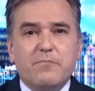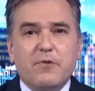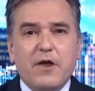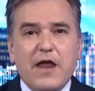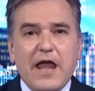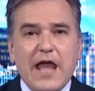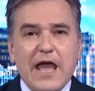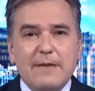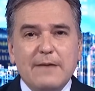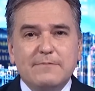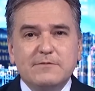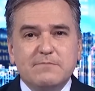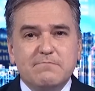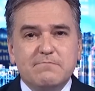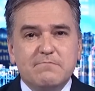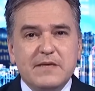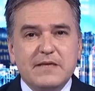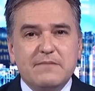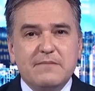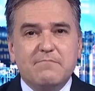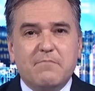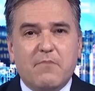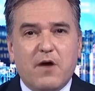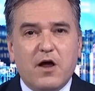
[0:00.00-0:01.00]
Perhaps
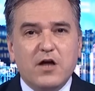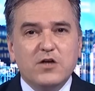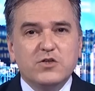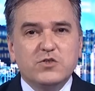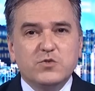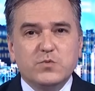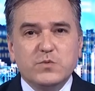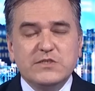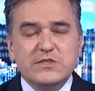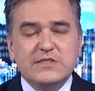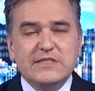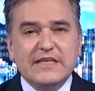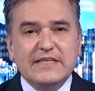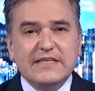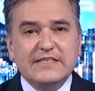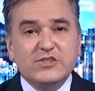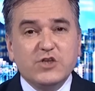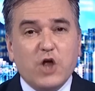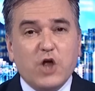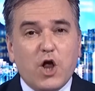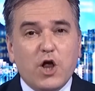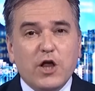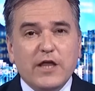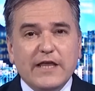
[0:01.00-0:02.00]
mid-March was the
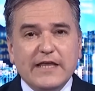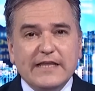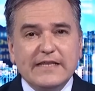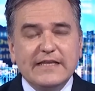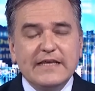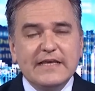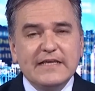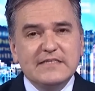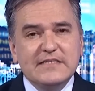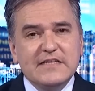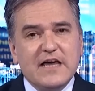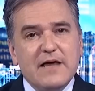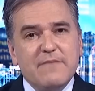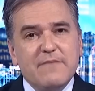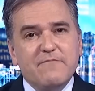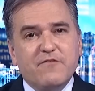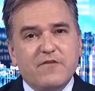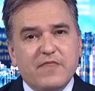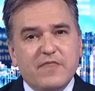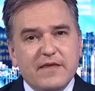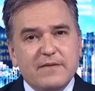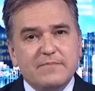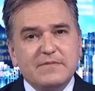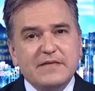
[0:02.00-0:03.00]
target time
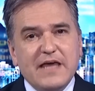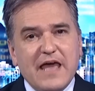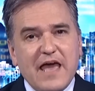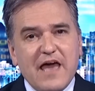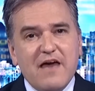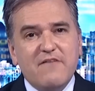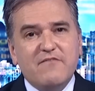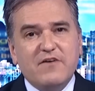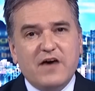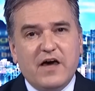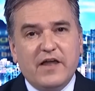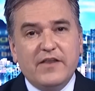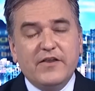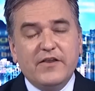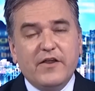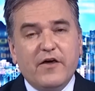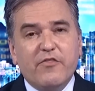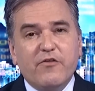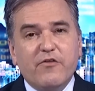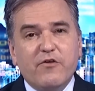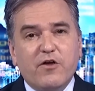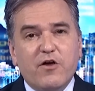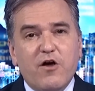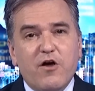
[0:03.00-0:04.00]
for them to have
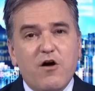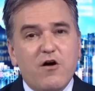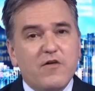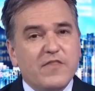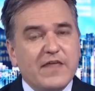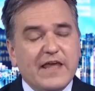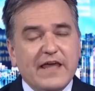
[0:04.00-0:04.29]
another call.